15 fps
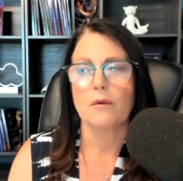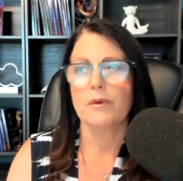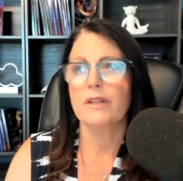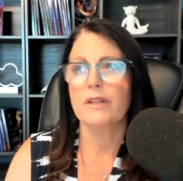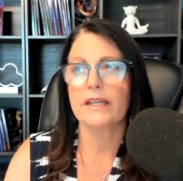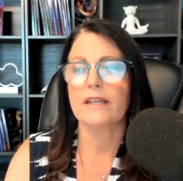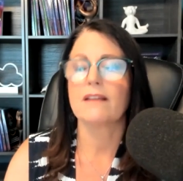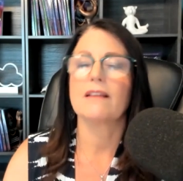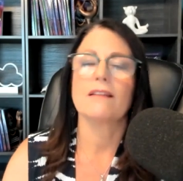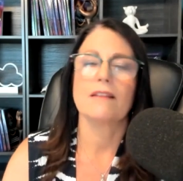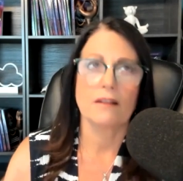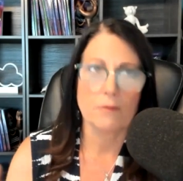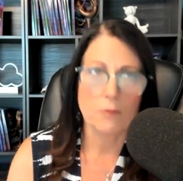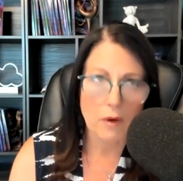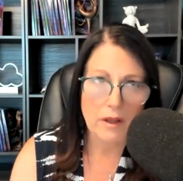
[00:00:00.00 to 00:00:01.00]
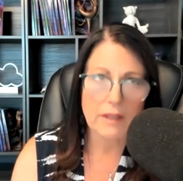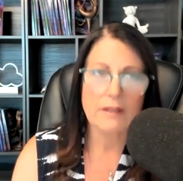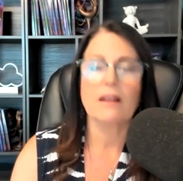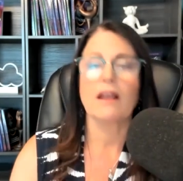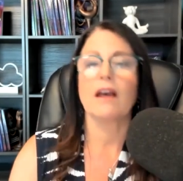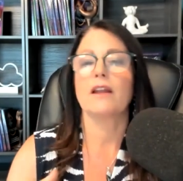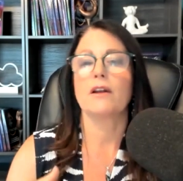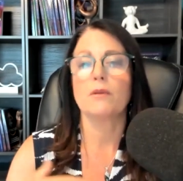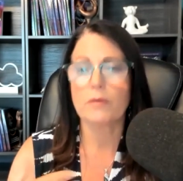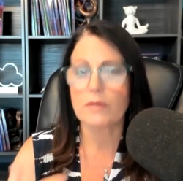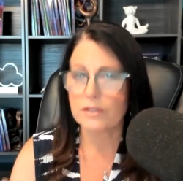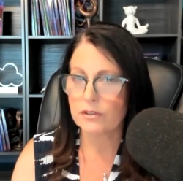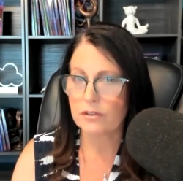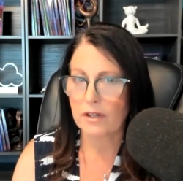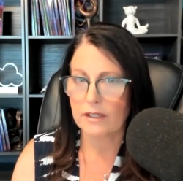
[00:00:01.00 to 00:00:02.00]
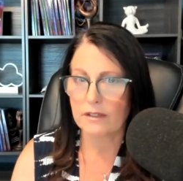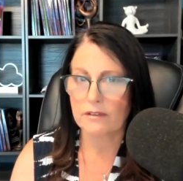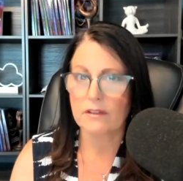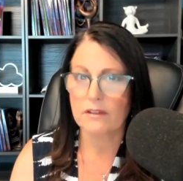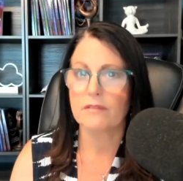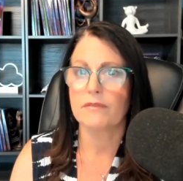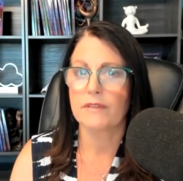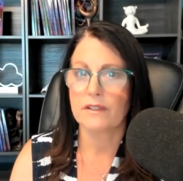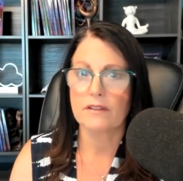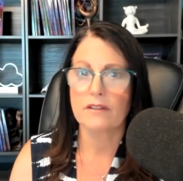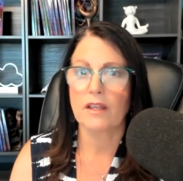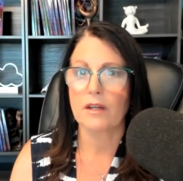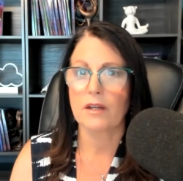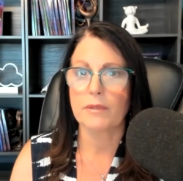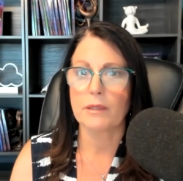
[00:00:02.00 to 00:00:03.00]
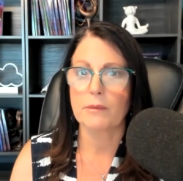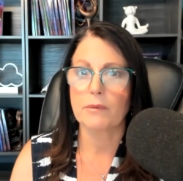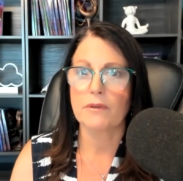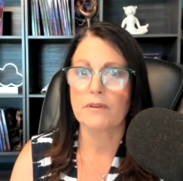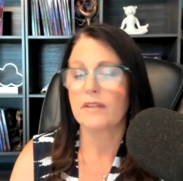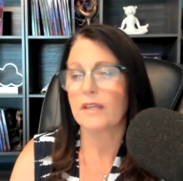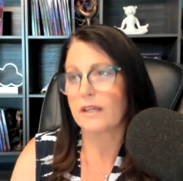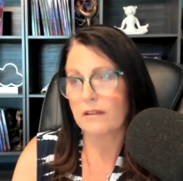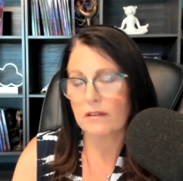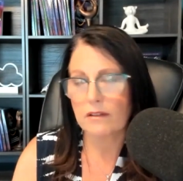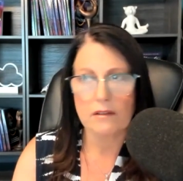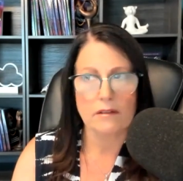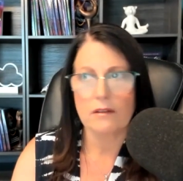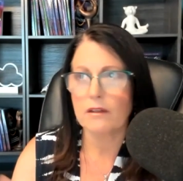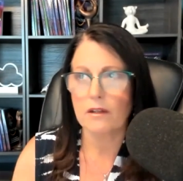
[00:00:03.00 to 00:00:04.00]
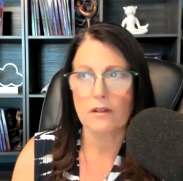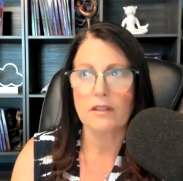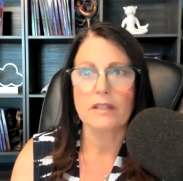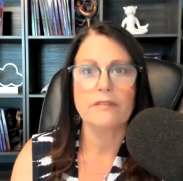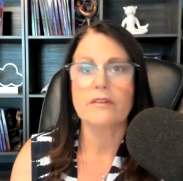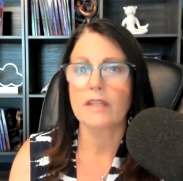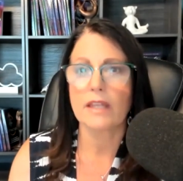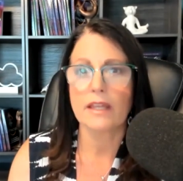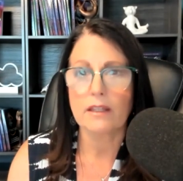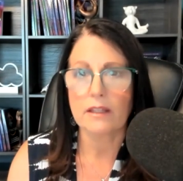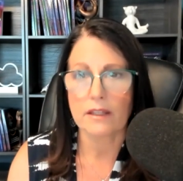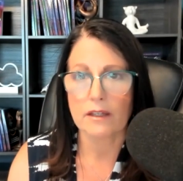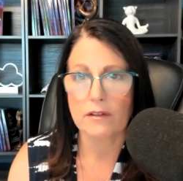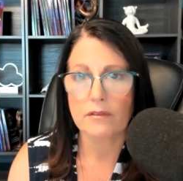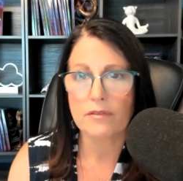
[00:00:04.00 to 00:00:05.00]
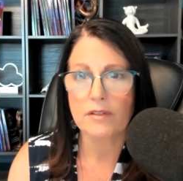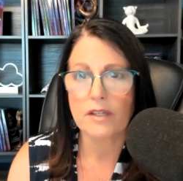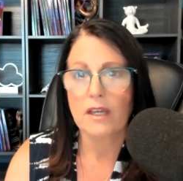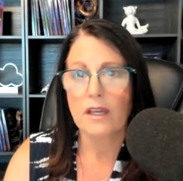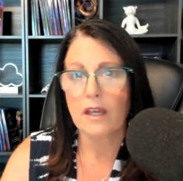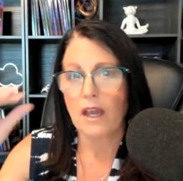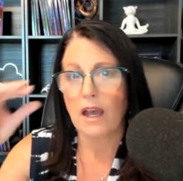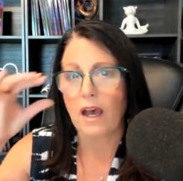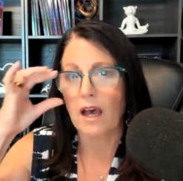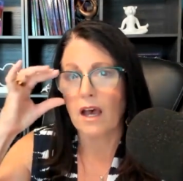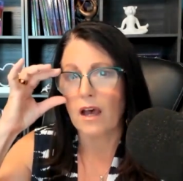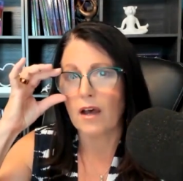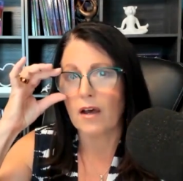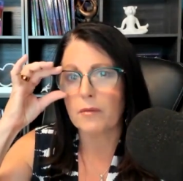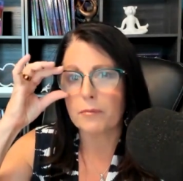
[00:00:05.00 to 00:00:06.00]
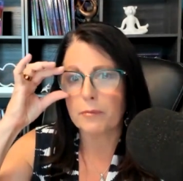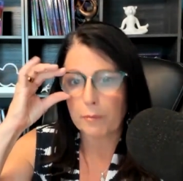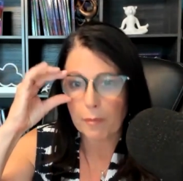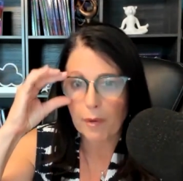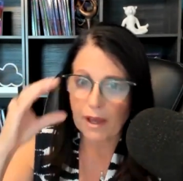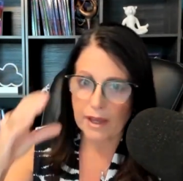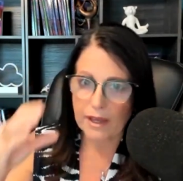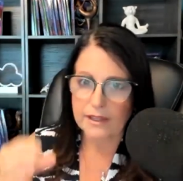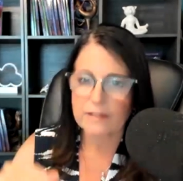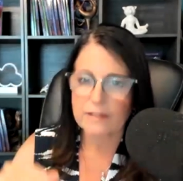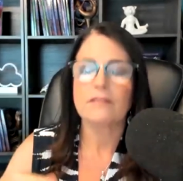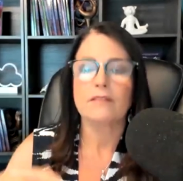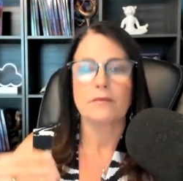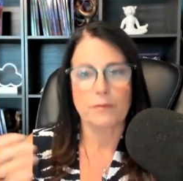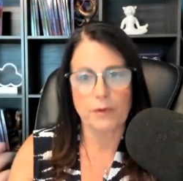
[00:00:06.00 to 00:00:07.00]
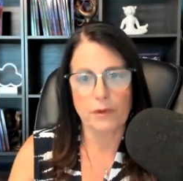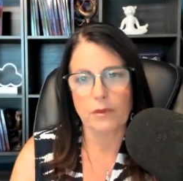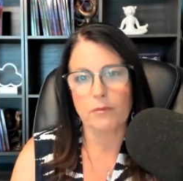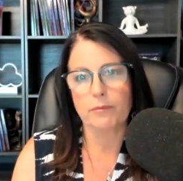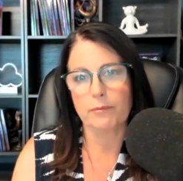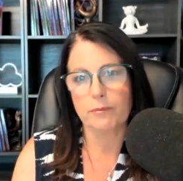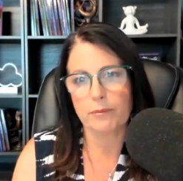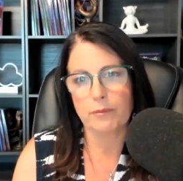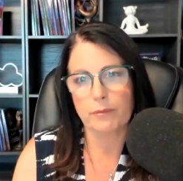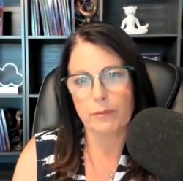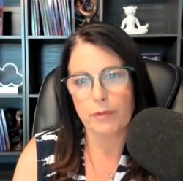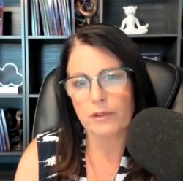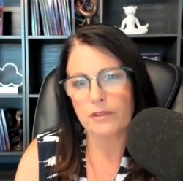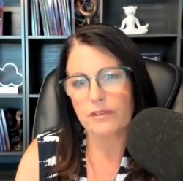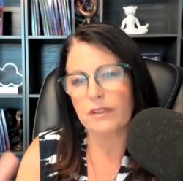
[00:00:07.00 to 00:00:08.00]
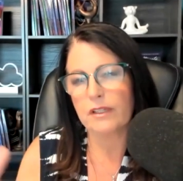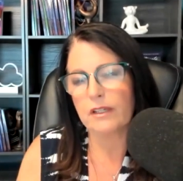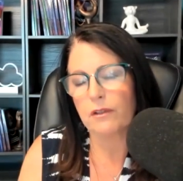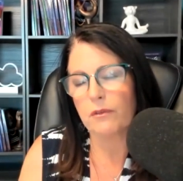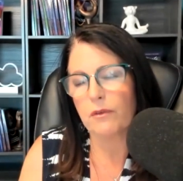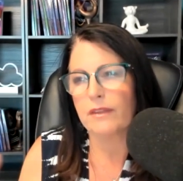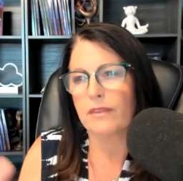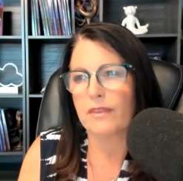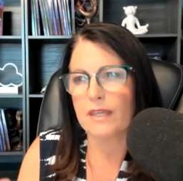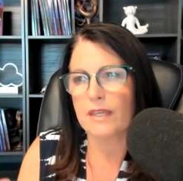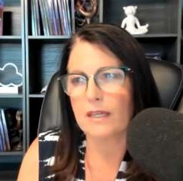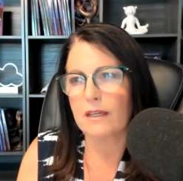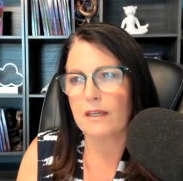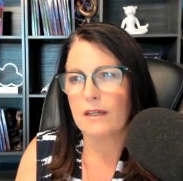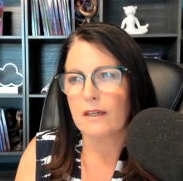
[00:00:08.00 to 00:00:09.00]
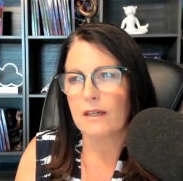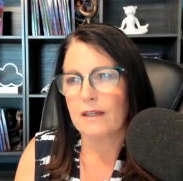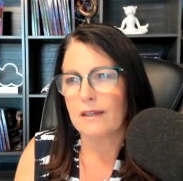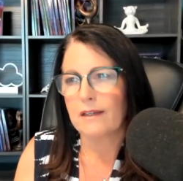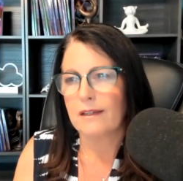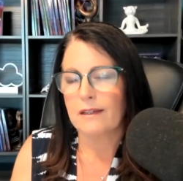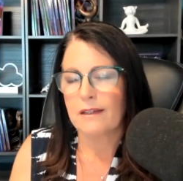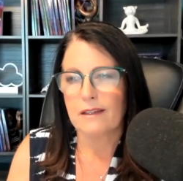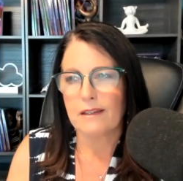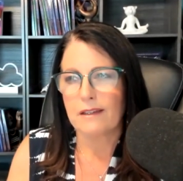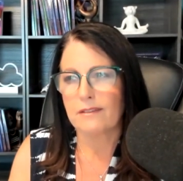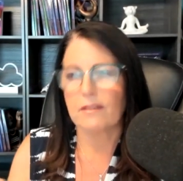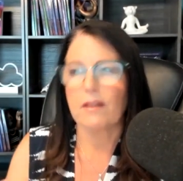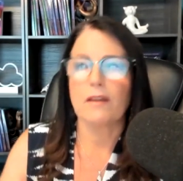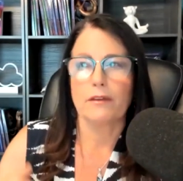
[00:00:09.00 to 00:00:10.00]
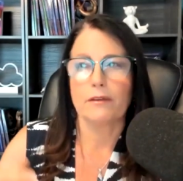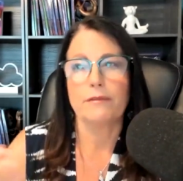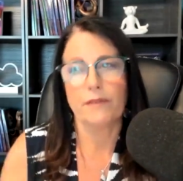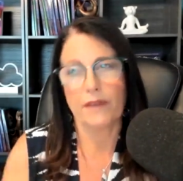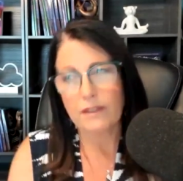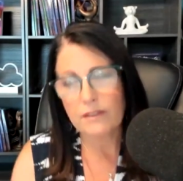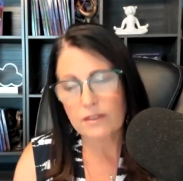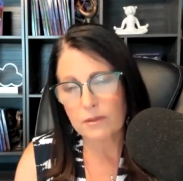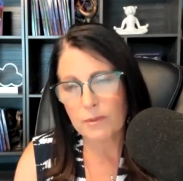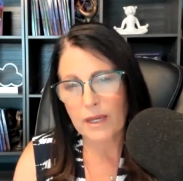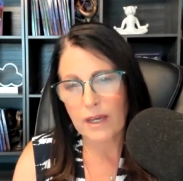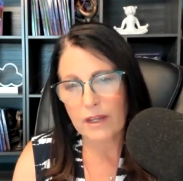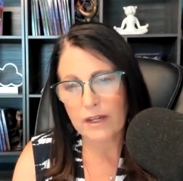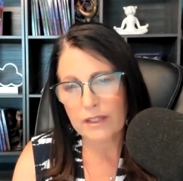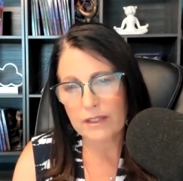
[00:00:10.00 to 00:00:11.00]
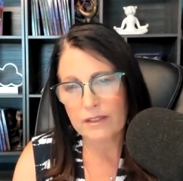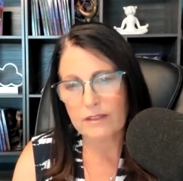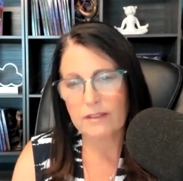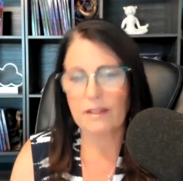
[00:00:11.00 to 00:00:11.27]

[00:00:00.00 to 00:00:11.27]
really, one, I don't really try and convince a lot of people. It's like you know, live and let live. Um, but for the person who I think is on the fence about it